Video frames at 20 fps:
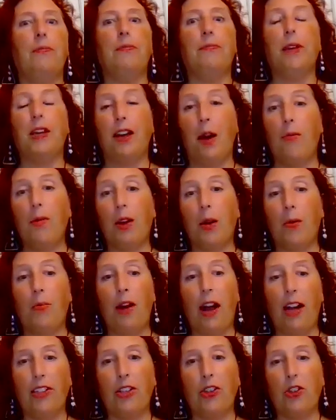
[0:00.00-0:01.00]
becoming a
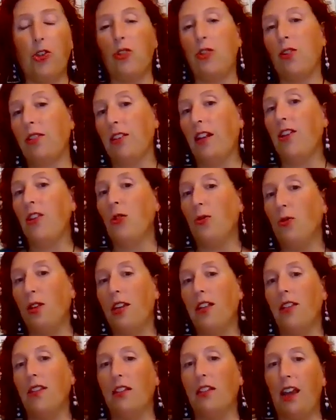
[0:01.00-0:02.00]
practitioner, then you
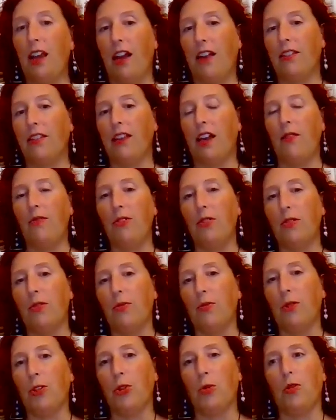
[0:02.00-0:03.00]
need the next
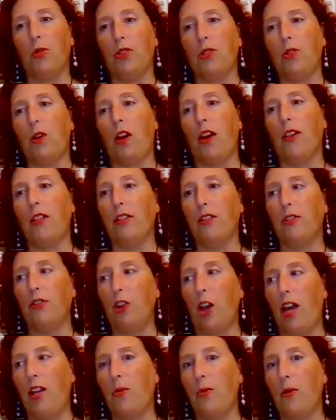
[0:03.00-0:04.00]
level, which will start in
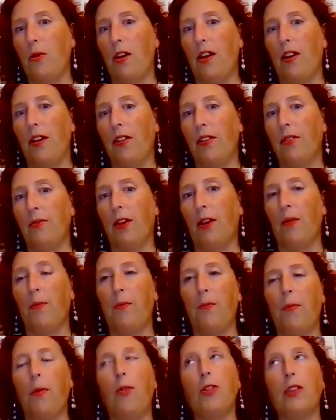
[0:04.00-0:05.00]
January,
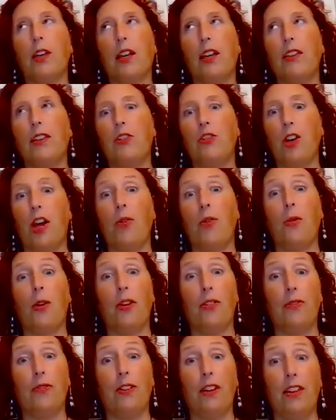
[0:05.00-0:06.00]
most likely
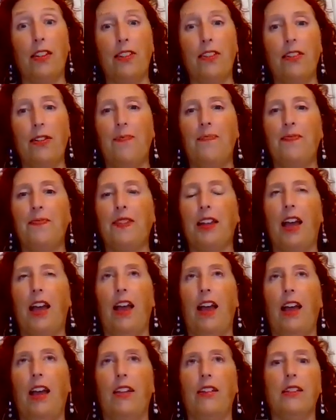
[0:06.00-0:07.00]
January 5th.
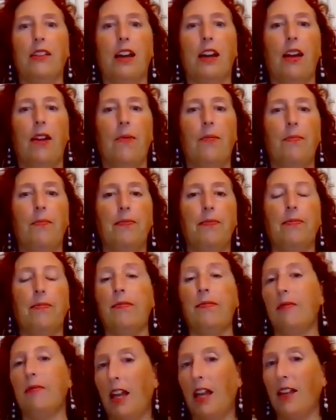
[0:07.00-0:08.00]
And
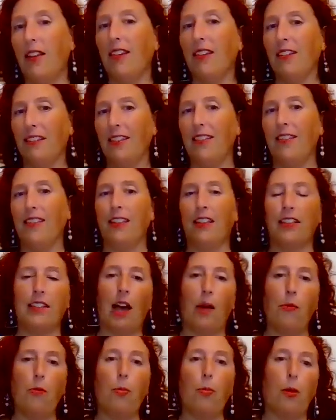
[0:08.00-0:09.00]
then, because
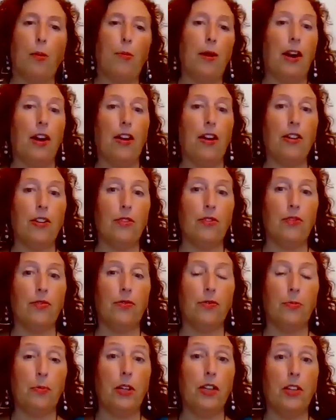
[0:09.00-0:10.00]
that will prepare you,
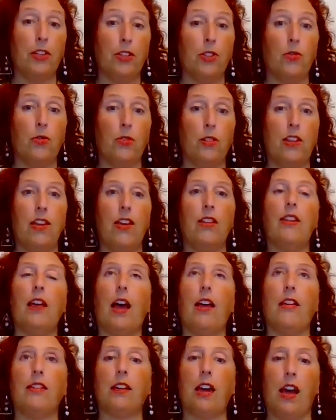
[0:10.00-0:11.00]
because you need
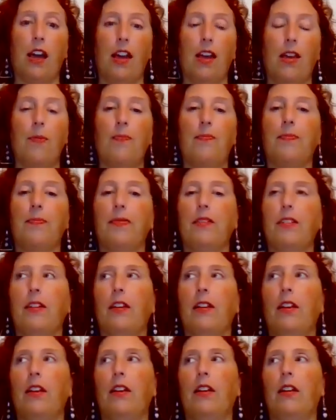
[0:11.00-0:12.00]
that time
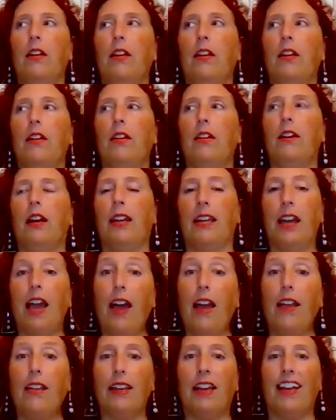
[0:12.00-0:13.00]

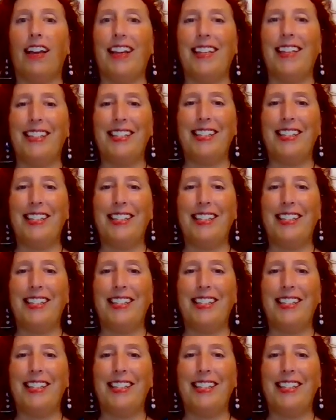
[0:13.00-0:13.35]
again, like I